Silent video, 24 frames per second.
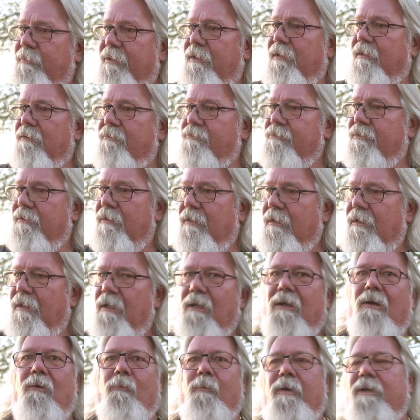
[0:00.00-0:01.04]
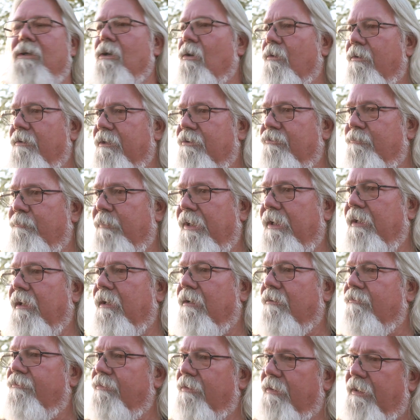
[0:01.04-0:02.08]
meetings, we'd go to these
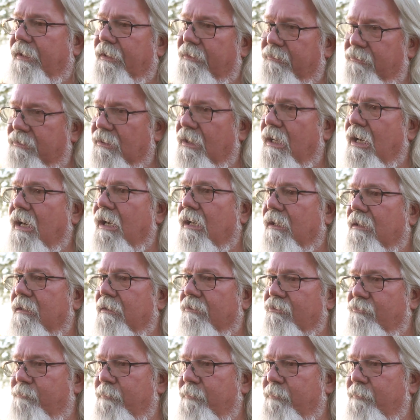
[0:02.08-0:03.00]
meetings and talk and